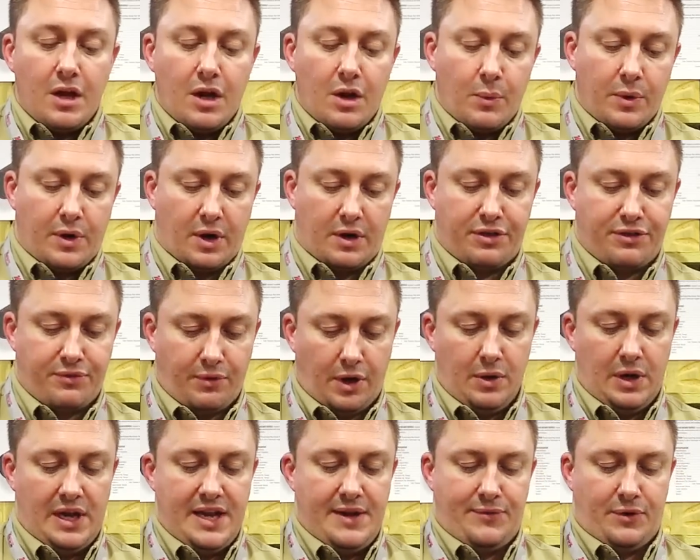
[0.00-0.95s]
We've got a throw
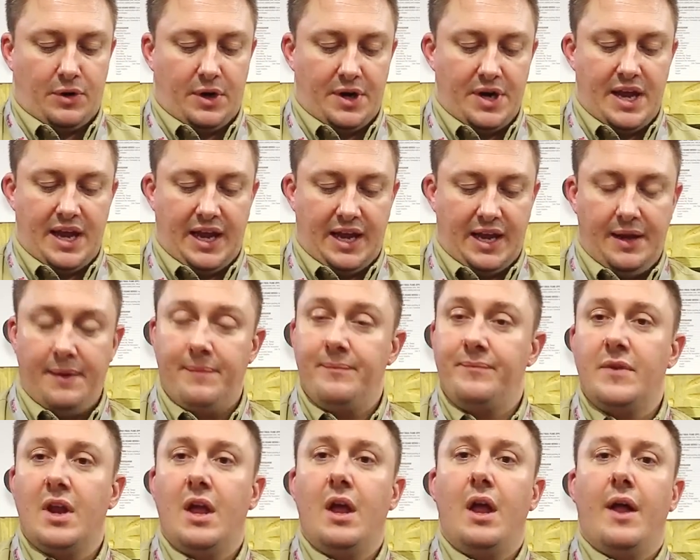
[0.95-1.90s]
lever on here,
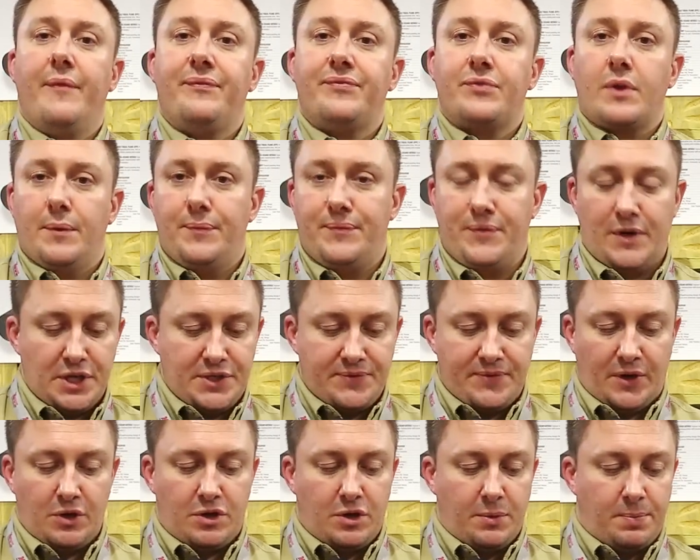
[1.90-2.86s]
first
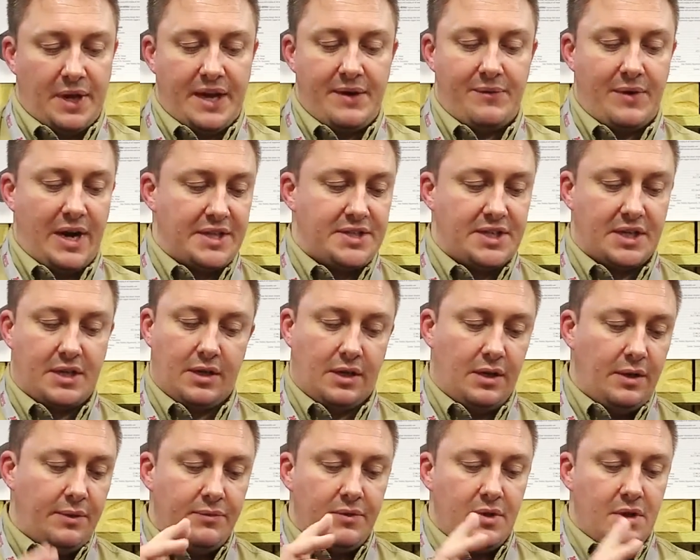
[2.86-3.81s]
focal plane reticle,